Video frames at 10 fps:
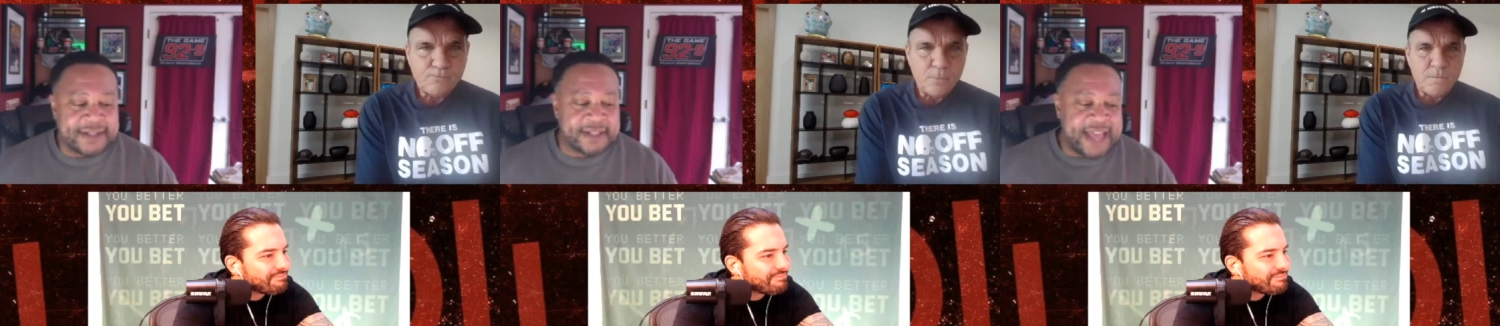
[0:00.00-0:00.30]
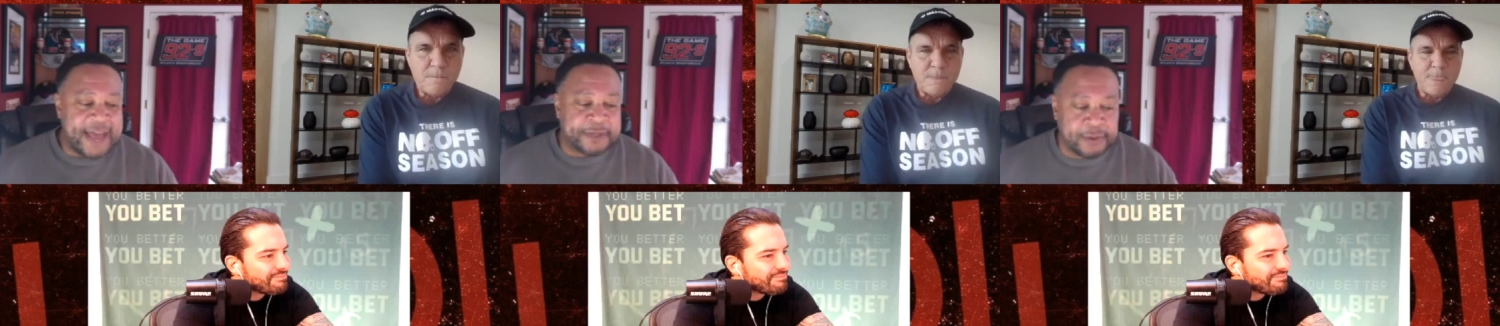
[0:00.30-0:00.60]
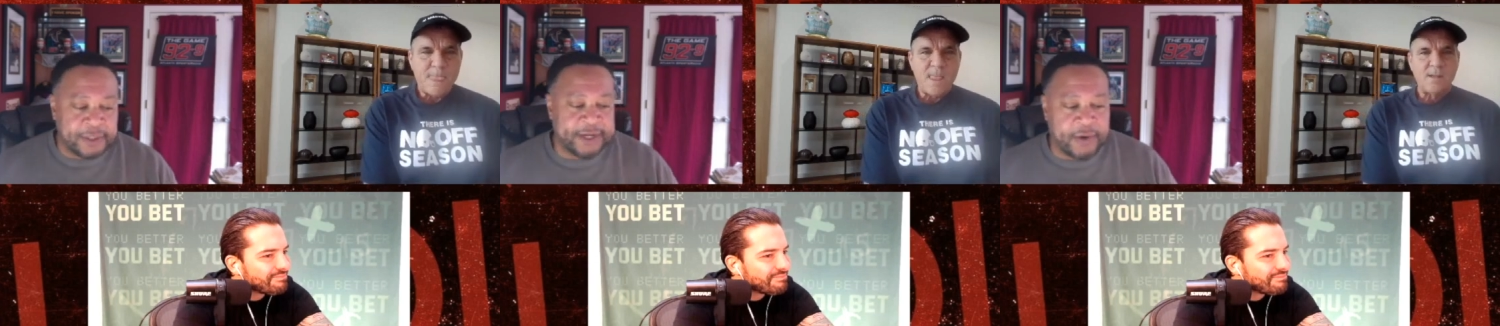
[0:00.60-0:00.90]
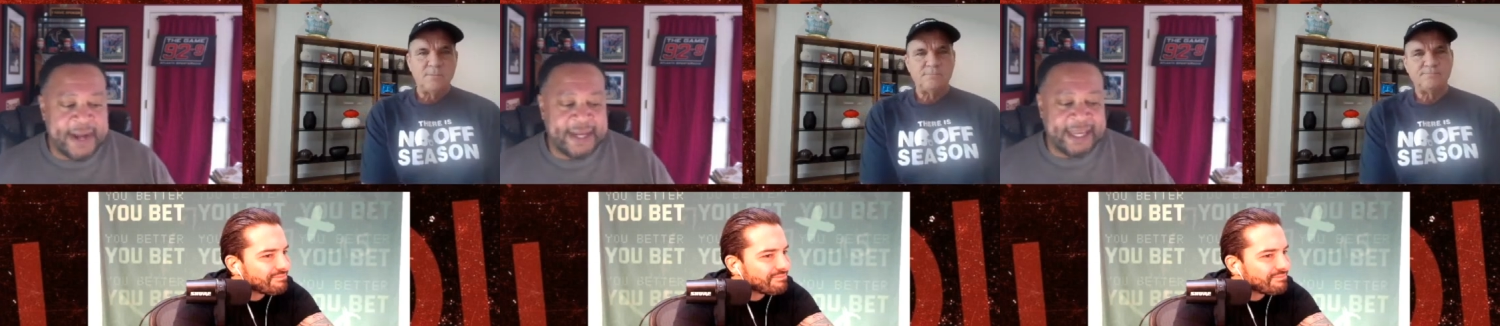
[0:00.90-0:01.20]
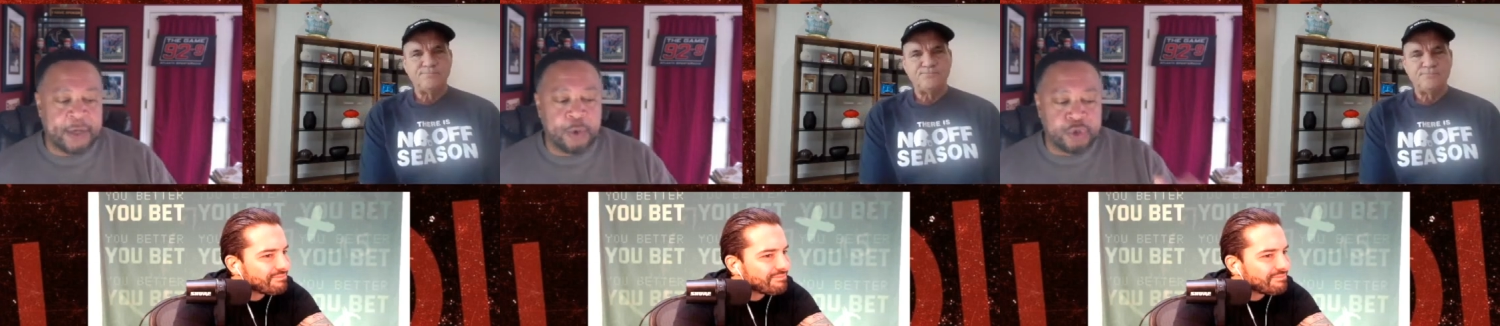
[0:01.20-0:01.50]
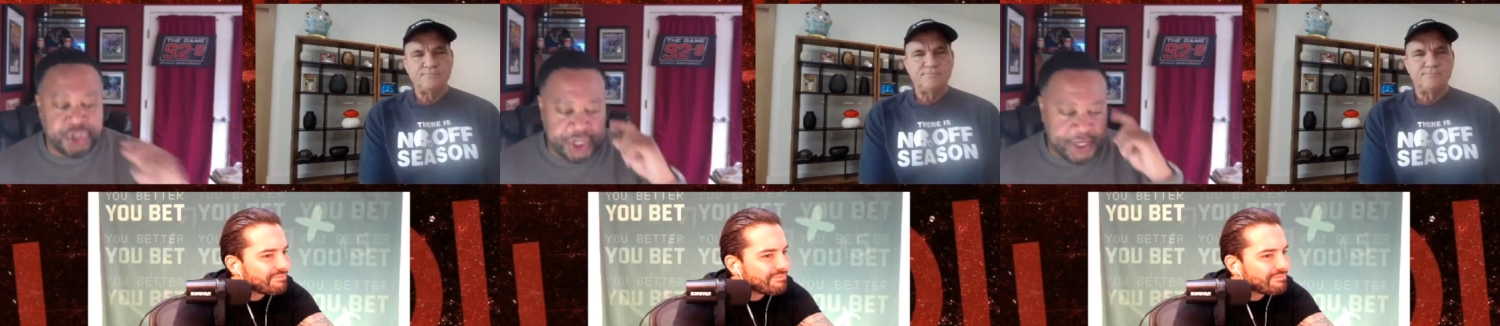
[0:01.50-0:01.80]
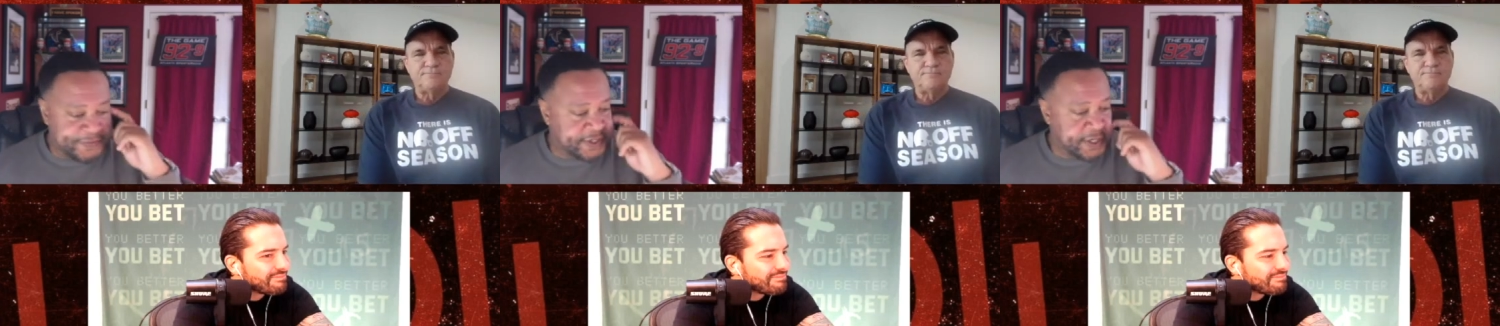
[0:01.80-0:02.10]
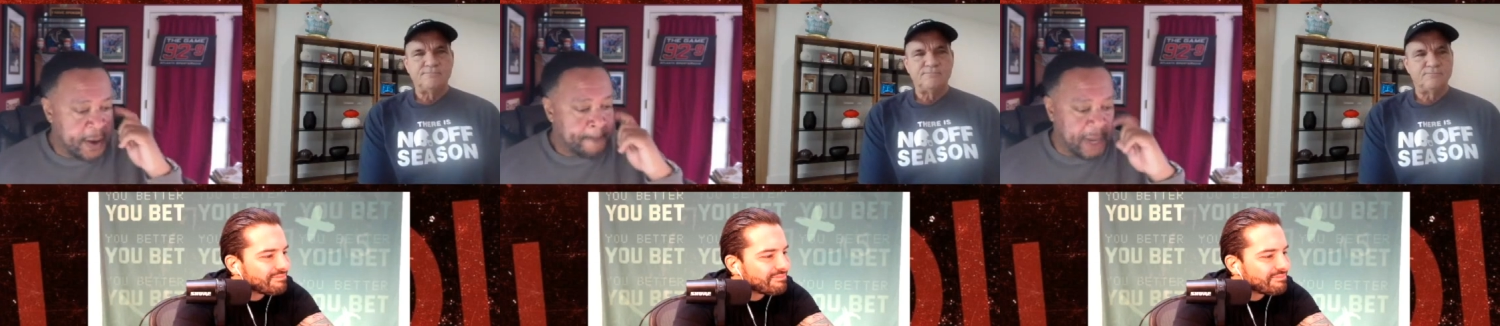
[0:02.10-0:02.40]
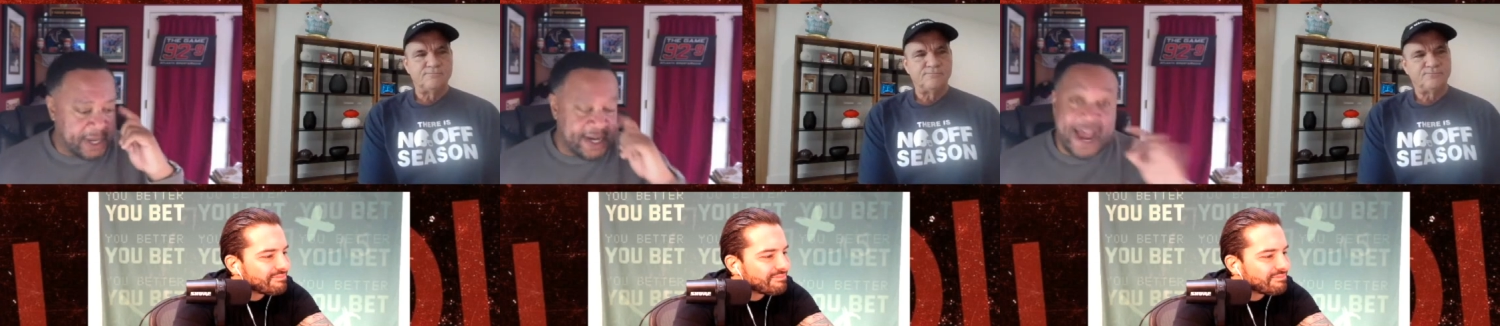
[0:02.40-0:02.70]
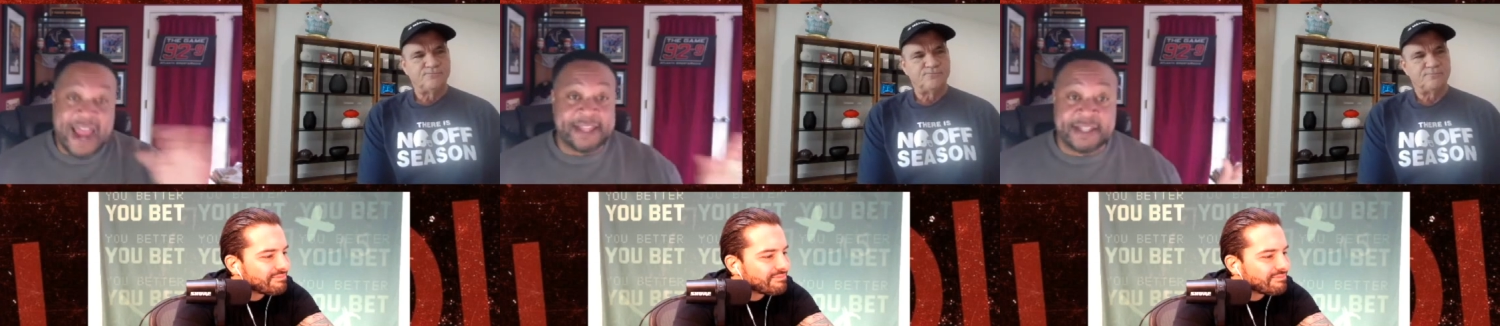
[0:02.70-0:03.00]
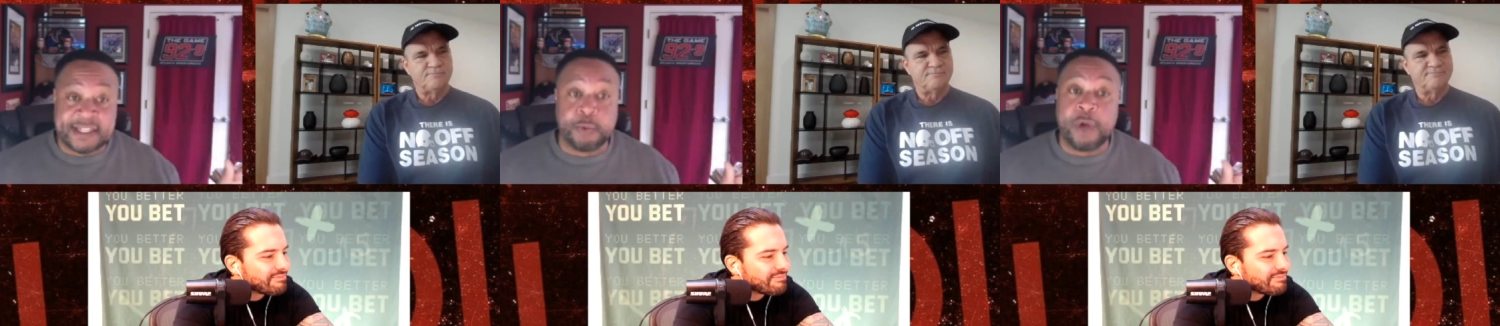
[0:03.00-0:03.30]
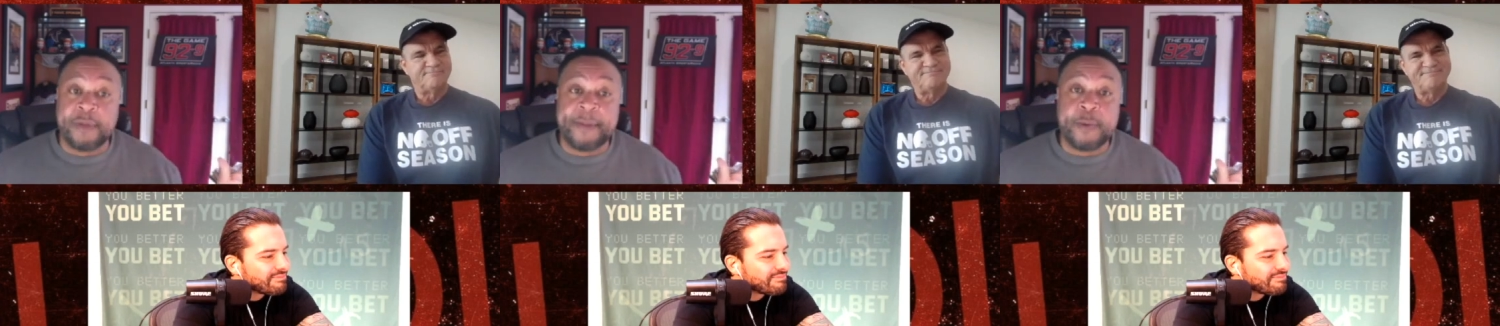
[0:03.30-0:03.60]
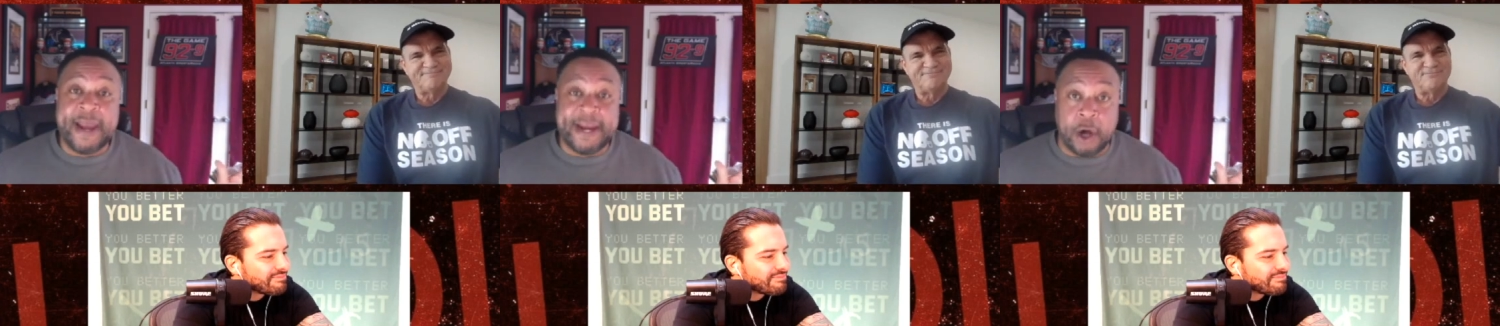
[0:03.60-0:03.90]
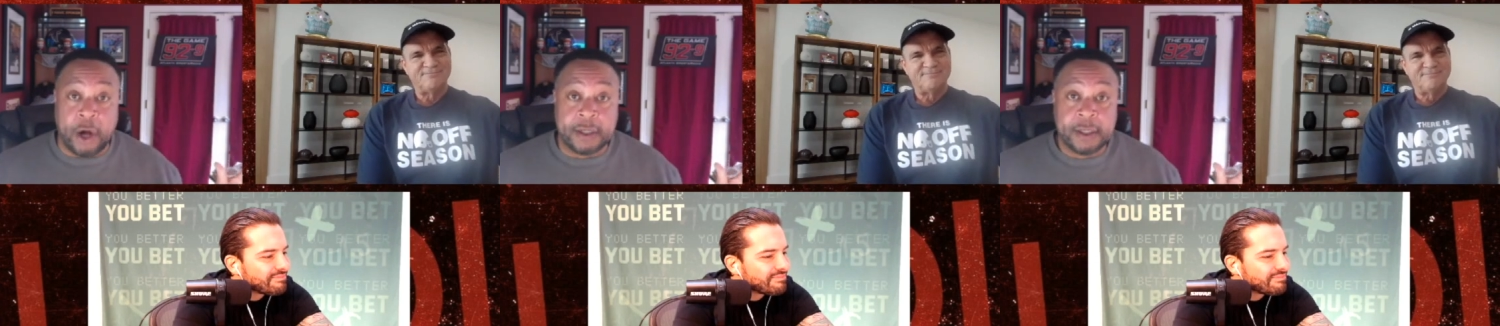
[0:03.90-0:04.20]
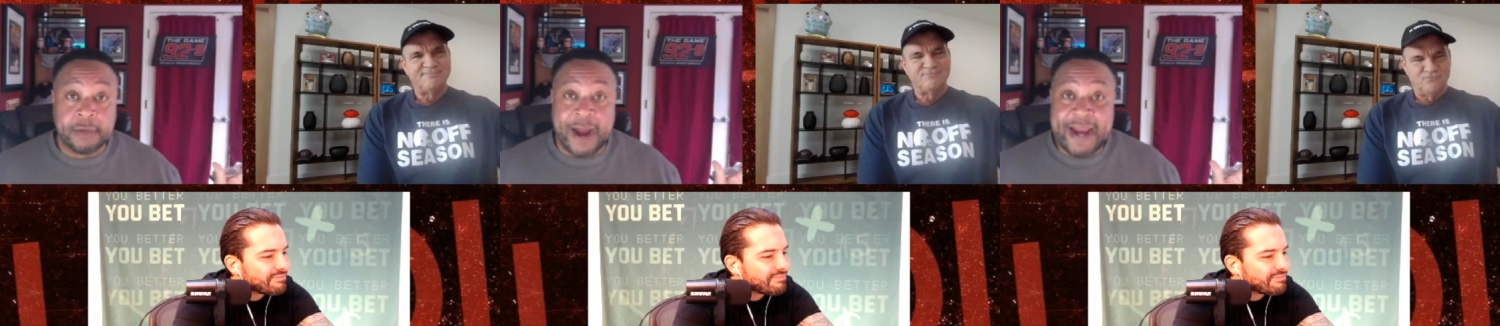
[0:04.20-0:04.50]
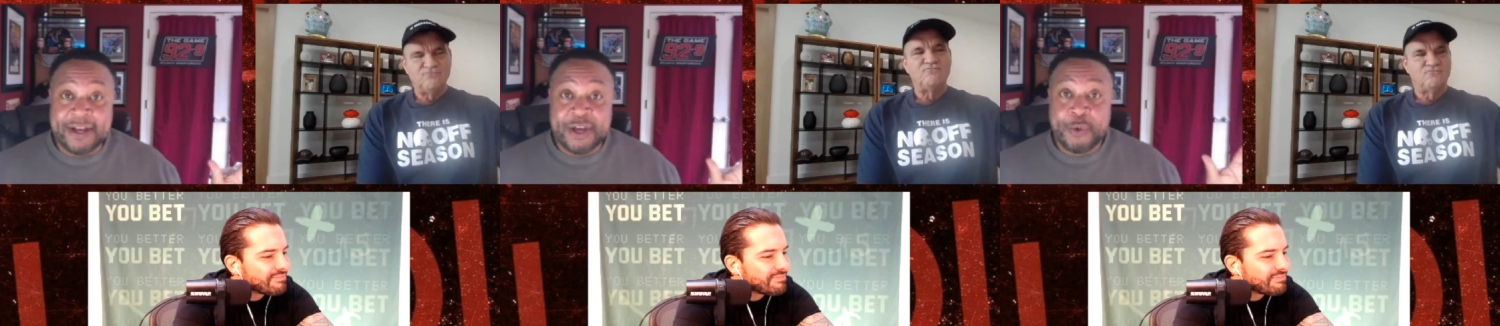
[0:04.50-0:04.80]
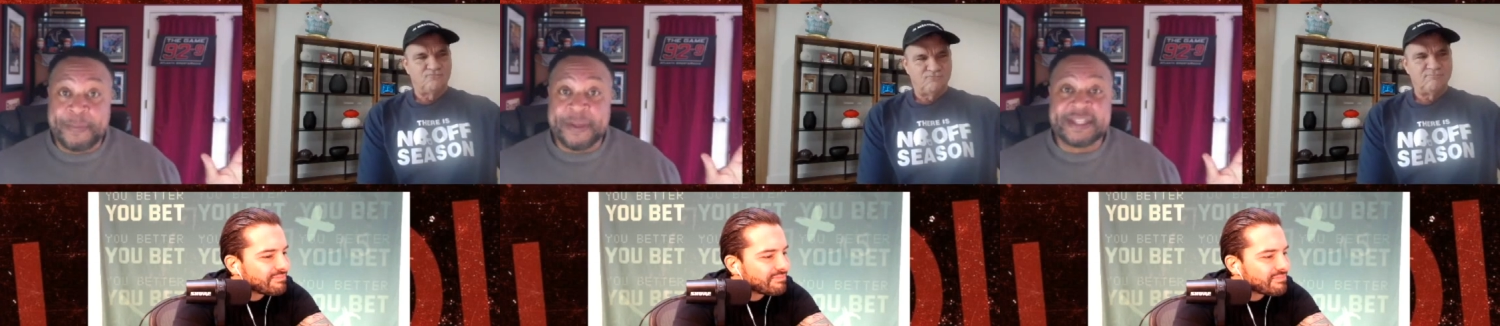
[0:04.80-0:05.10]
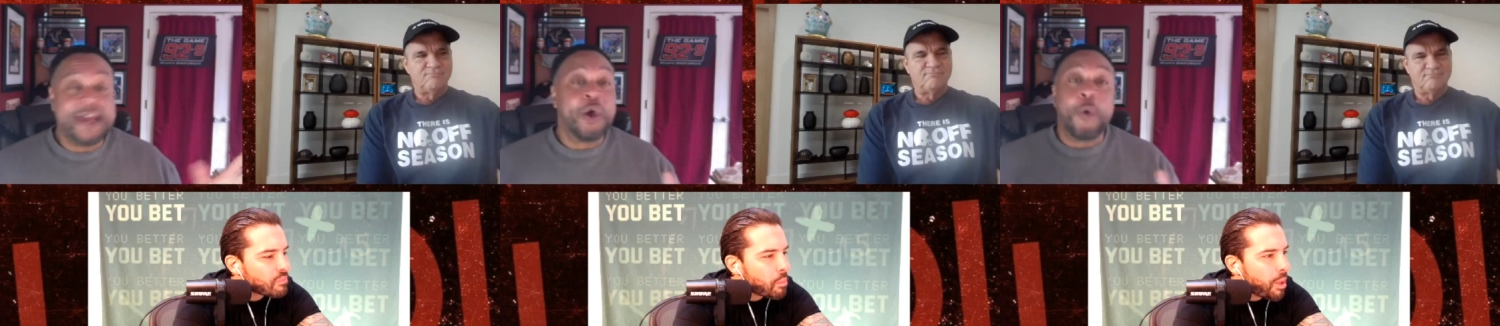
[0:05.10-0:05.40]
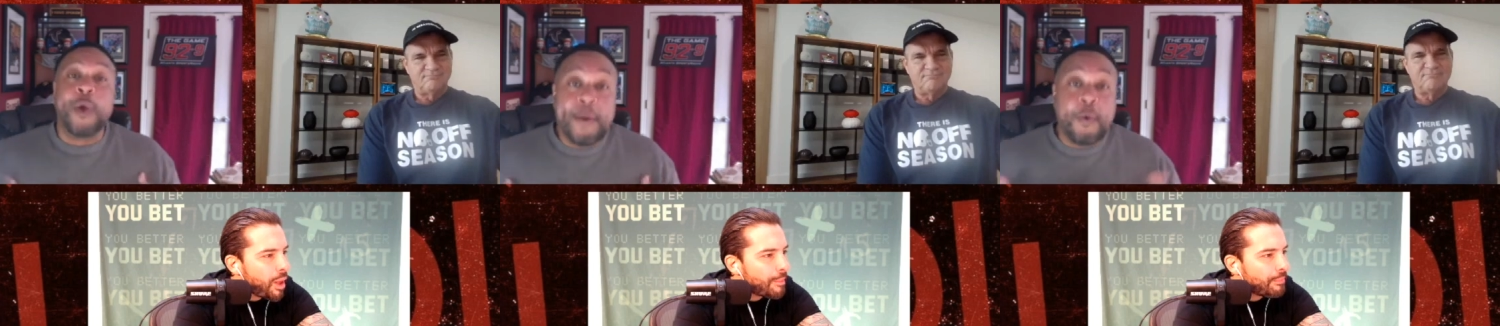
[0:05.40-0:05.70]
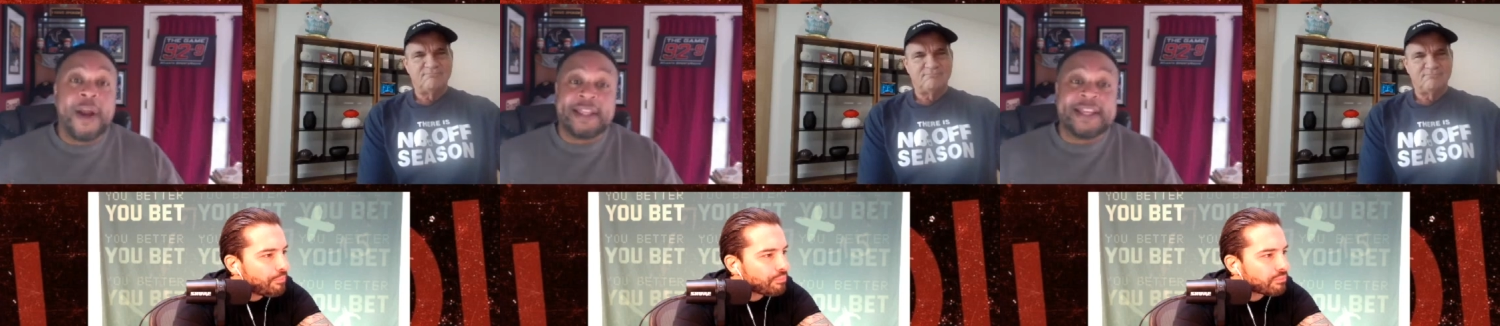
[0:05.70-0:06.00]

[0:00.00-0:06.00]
Speaker 1: It's absolutely great. Eagles, Chiefs, Monday night. This is one we've been waiting on, right? We've been saying we wanted this